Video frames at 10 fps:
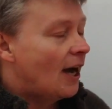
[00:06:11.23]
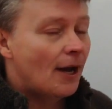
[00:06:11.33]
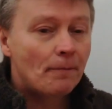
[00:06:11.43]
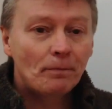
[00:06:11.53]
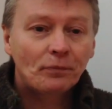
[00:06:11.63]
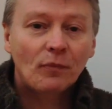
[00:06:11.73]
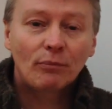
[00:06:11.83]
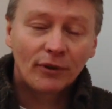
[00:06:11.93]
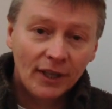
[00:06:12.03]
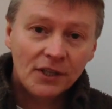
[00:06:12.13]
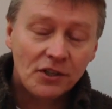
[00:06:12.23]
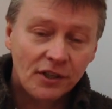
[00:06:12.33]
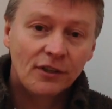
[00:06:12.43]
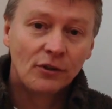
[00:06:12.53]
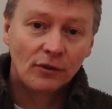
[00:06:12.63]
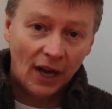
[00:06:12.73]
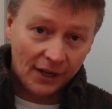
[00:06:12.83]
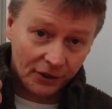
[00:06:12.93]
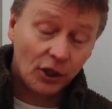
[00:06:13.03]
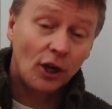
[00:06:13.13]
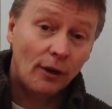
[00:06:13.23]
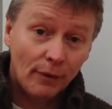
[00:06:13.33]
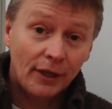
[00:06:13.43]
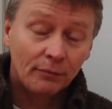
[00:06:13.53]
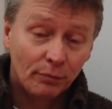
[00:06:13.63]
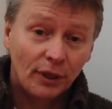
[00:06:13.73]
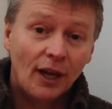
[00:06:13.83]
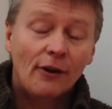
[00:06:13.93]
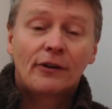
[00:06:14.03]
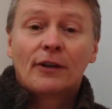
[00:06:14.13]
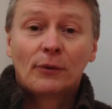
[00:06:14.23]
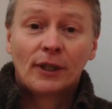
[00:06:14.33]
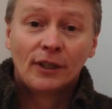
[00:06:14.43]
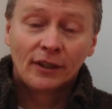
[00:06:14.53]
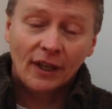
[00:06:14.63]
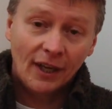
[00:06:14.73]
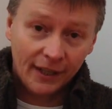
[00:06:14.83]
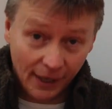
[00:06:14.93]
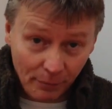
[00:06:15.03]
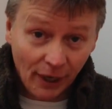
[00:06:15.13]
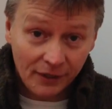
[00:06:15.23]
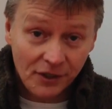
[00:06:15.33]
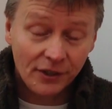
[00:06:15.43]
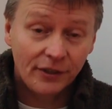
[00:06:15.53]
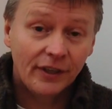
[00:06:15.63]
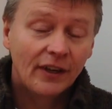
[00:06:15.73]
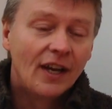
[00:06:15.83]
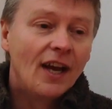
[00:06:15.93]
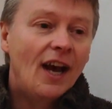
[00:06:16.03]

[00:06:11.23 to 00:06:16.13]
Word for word: Um, please do add a comment below and I will uh, get back to you.